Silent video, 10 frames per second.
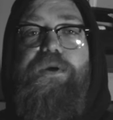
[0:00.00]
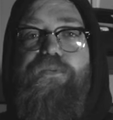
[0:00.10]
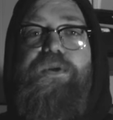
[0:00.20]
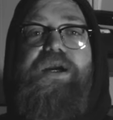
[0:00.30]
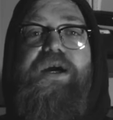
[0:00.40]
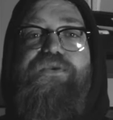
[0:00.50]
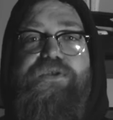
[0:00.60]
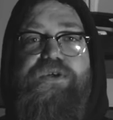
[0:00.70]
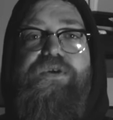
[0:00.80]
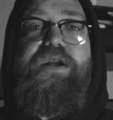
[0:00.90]
told him he, when he
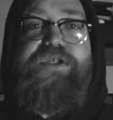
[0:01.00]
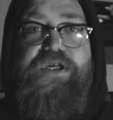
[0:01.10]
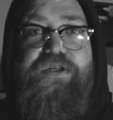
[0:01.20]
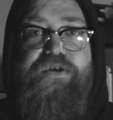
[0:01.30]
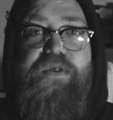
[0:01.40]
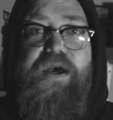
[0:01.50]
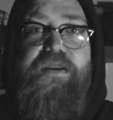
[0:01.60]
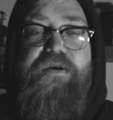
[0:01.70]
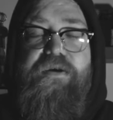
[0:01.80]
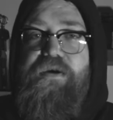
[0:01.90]
got to a certain age, he could do
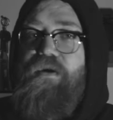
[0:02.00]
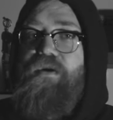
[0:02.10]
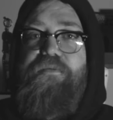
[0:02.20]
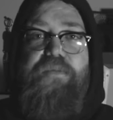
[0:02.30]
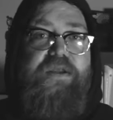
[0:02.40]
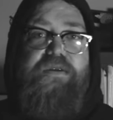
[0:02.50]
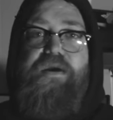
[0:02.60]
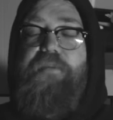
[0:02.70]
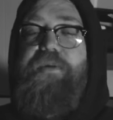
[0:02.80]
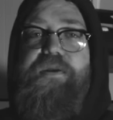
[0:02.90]
that.
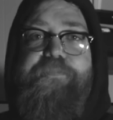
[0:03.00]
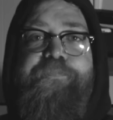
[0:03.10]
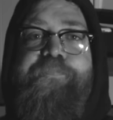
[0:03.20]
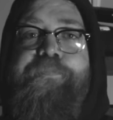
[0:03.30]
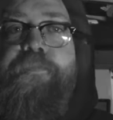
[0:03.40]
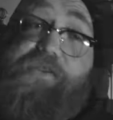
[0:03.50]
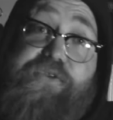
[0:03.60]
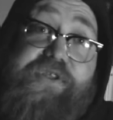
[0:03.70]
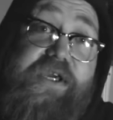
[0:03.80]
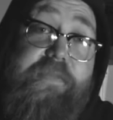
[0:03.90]
But I mean,
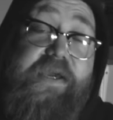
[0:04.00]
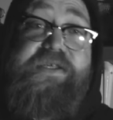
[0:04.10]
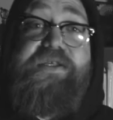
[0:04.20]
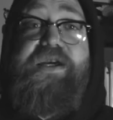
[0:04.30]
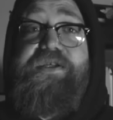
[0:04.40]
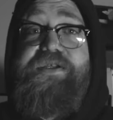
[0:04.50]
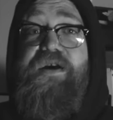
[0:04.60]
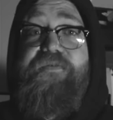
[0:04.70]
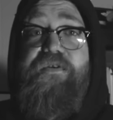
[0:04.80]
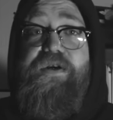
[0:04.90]
I do think it makes these
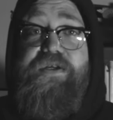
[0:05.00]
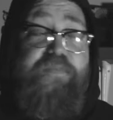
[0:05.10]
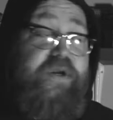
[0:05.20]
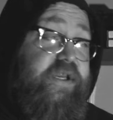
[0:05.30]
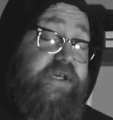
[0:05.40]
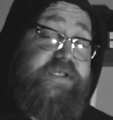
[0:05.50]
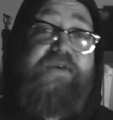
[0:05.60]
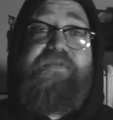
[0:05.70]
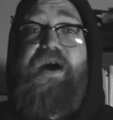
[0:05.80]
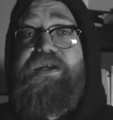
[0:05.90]
kids tougher because Brady
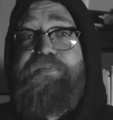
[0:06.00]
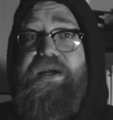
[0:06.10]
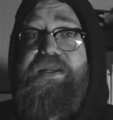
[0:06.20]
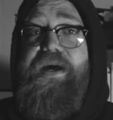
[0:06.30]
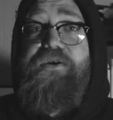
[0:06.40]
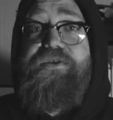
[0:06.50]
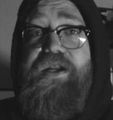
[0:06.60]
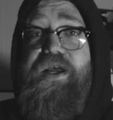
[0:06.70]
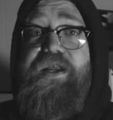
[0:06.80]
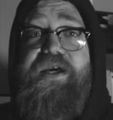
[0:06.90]
does have the highest pain
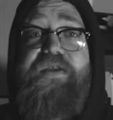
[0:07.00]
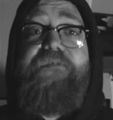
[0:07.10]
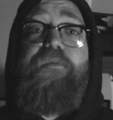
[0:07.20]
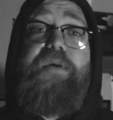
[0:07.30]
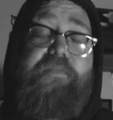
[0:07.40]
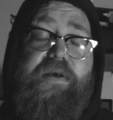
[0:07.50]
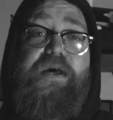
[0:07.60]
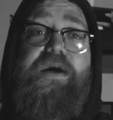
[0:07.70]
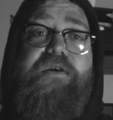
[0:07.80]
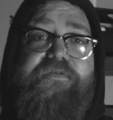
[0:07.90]
tolerance out of any kid I've ever
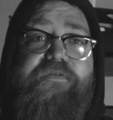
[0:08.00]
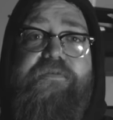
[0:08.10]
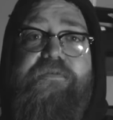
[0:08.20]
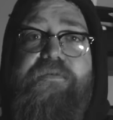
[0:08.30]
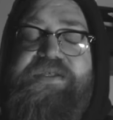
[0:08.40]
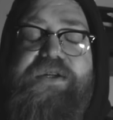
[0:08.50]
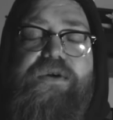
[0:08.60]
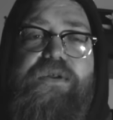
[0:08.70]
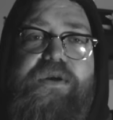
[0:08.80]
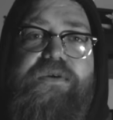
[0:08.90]
met in my life. Like I
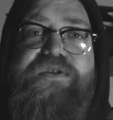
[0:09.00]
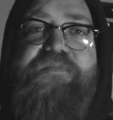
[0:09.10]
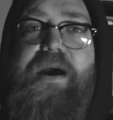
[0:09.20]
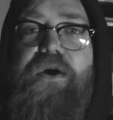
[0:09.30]
said earlier,